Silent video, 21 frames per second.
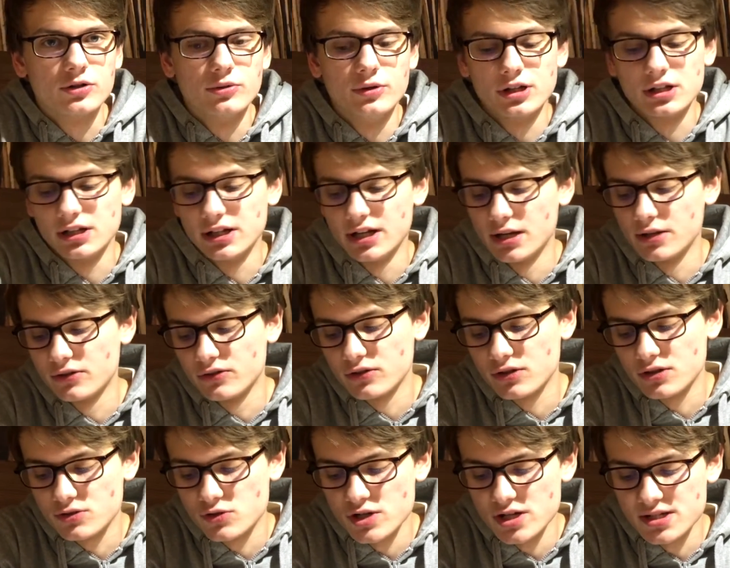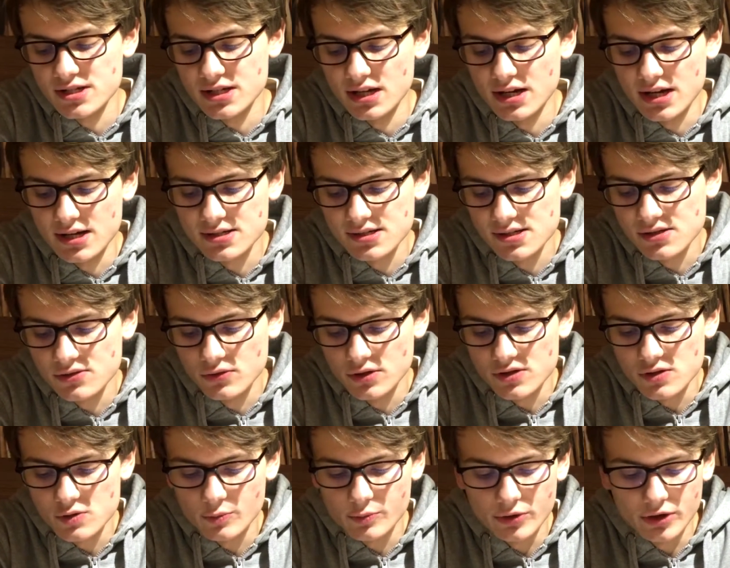quickly and just get access to your
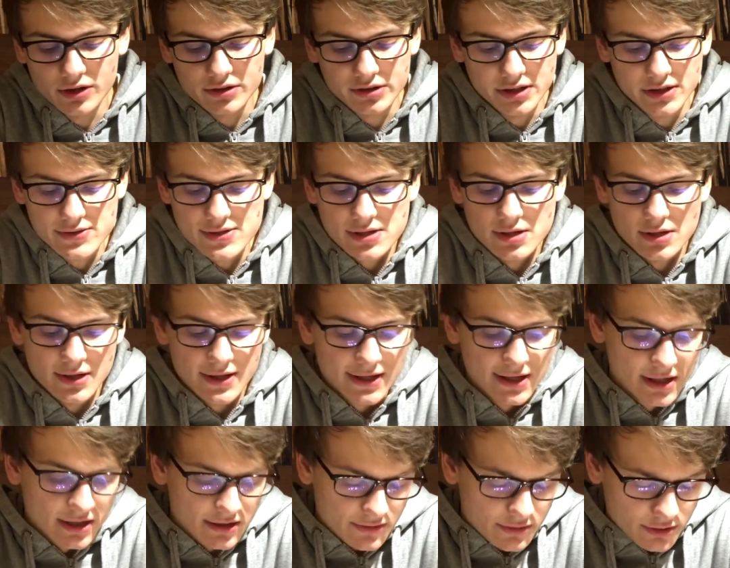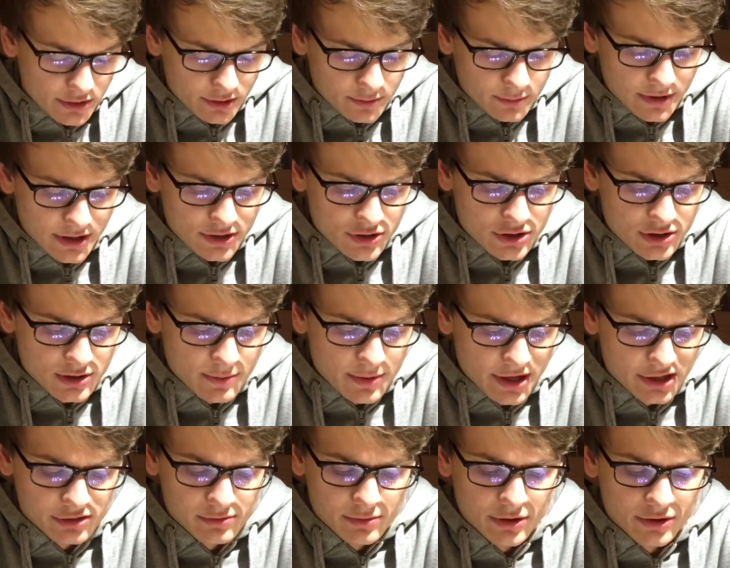supporters. Not much
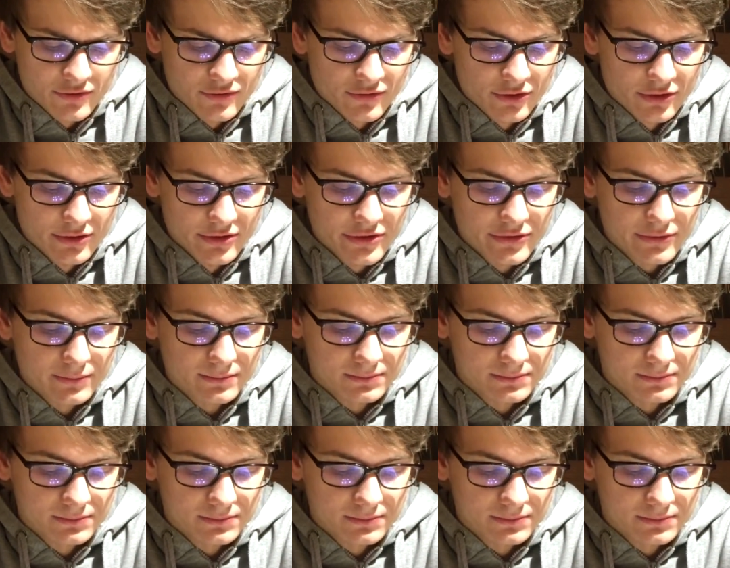debate about those.